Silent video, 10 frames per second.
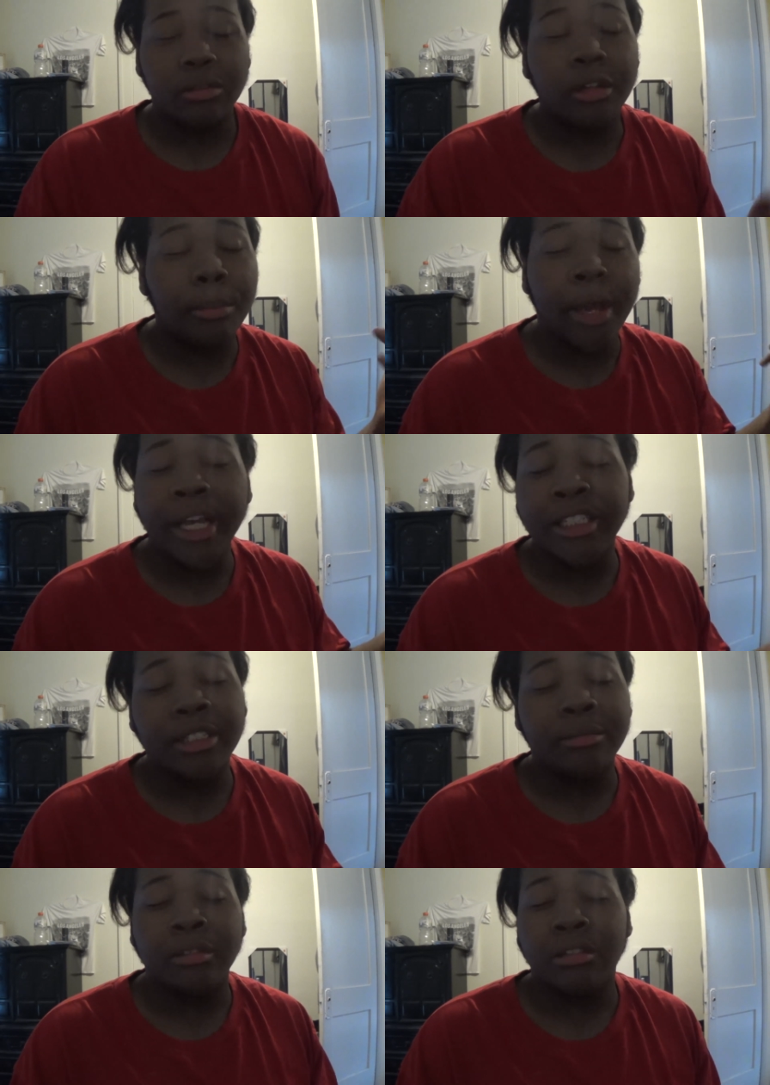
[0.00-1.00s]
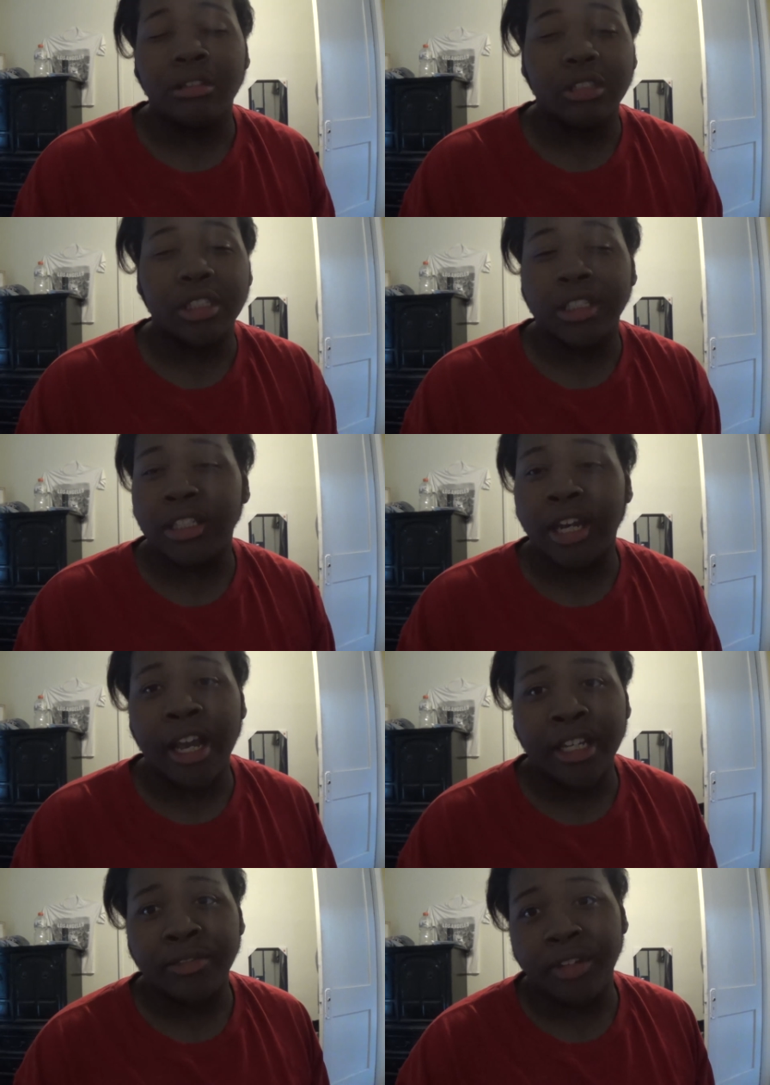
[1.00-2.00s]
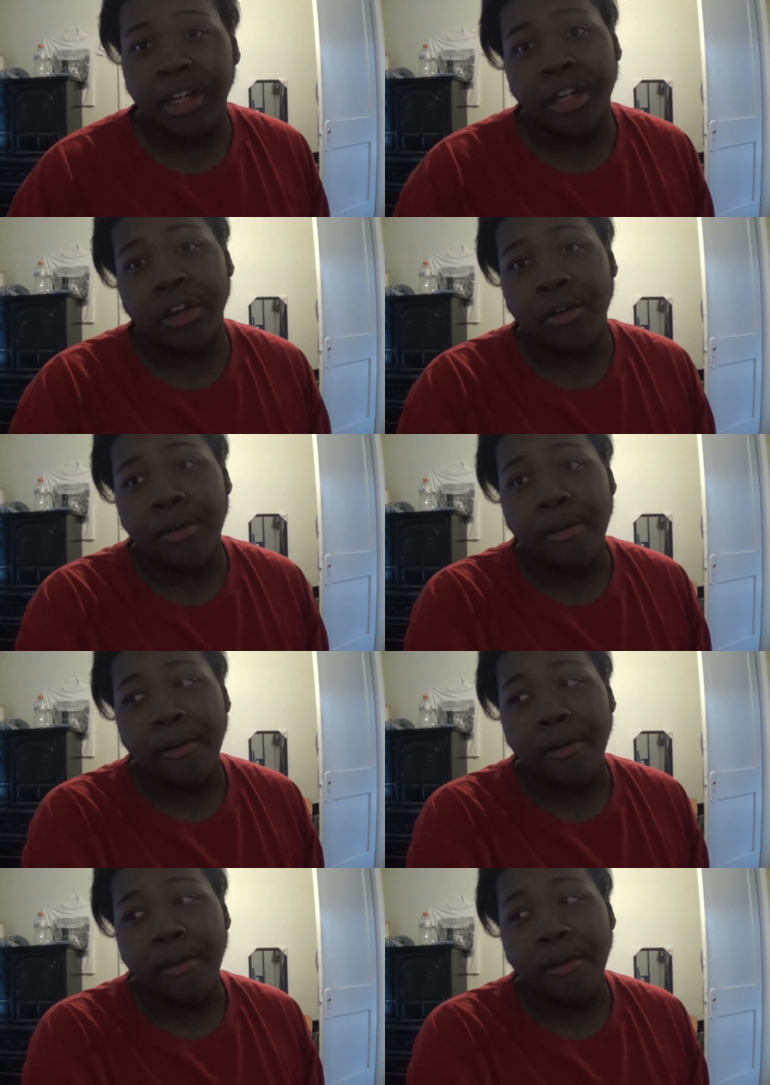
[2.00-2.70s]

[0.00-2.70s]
the past them since the last video